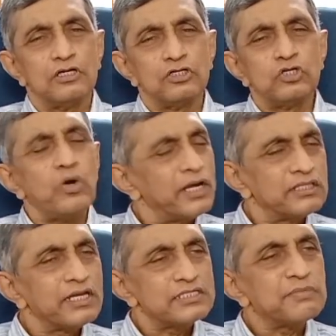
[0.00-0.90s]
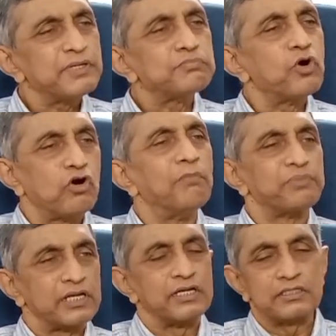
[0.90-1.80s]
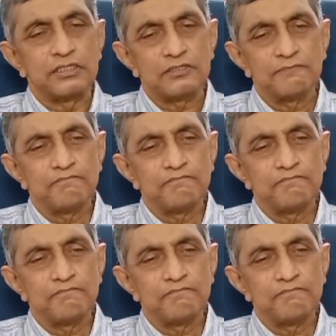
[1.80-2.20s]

No, I think it's a bit more complicated.